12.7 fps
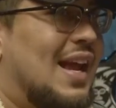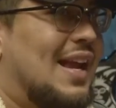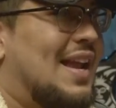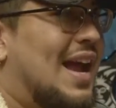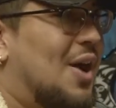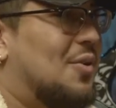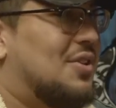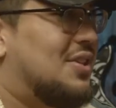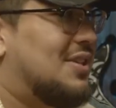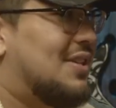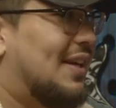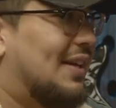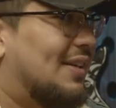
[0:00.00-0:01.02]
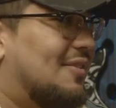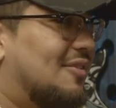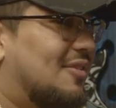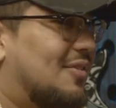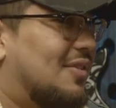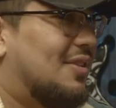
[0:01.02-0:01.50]
And now it's just like
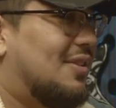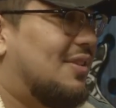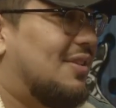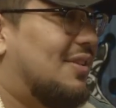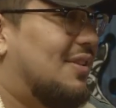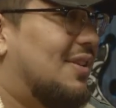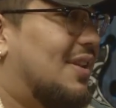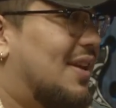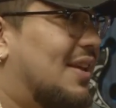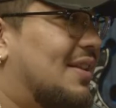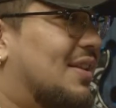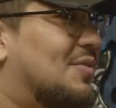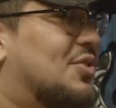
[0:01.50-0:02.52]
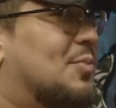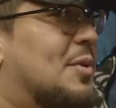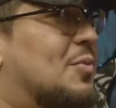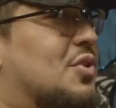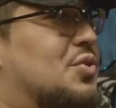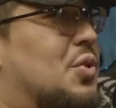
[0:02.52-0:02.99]
there's
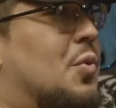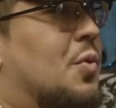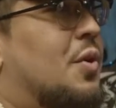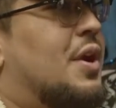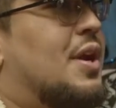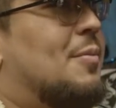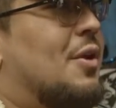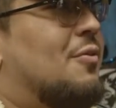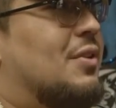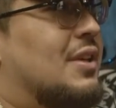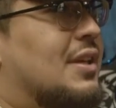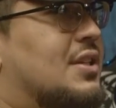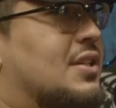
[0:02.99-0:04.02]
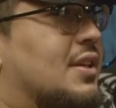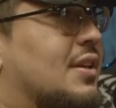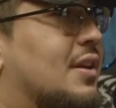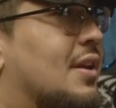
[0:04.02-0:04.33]
people are so worried about religion